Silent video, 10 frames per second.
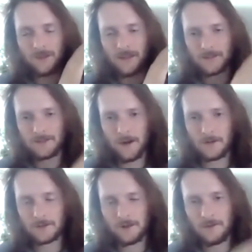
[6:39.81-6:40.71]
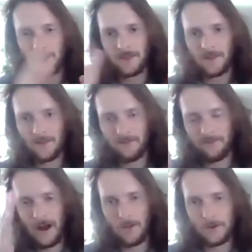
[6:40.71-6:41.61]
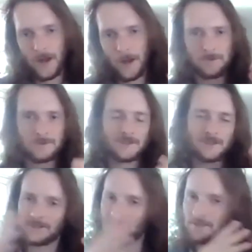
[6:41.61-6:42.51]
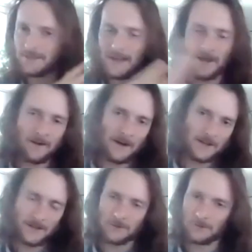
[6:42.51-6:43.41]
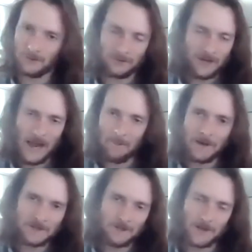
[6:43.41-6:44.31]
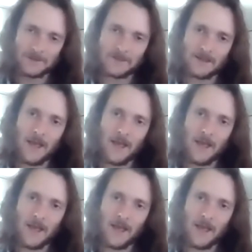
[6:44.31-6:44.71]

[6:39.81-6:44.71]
They started treatment, then they're followed up using standardized central lab measurements